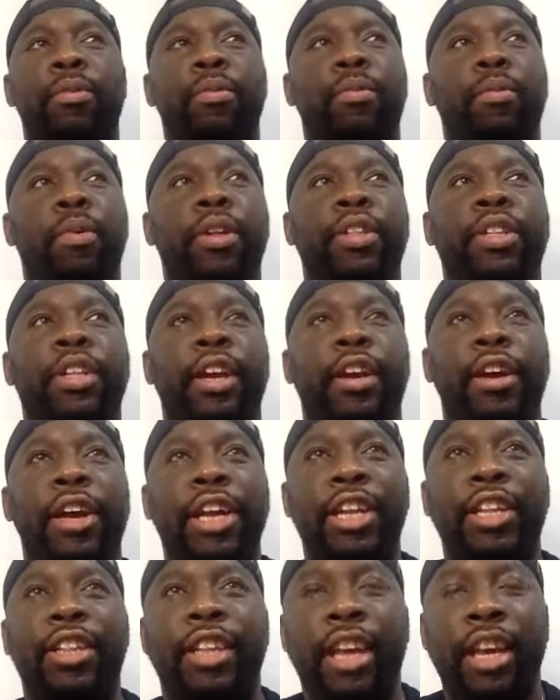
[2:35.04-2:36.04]
was there
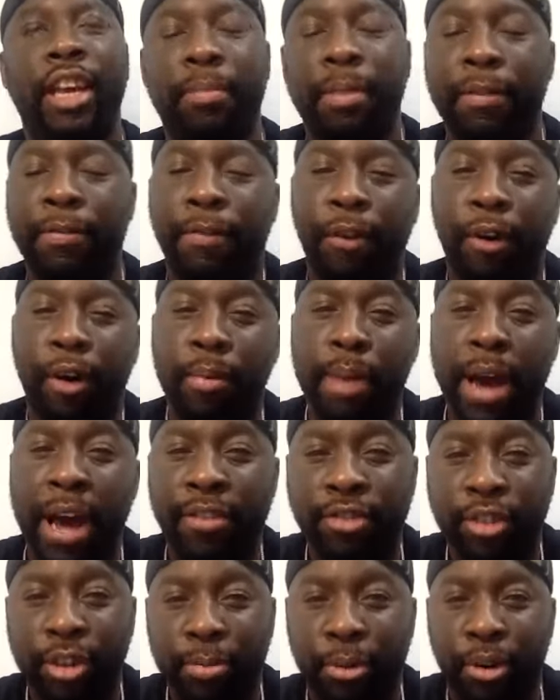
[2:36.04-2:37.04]
anything before
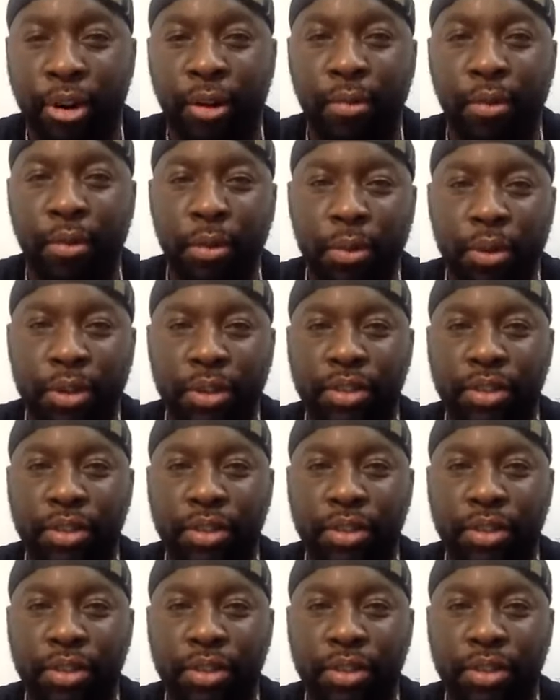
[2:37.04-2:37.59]
basketball?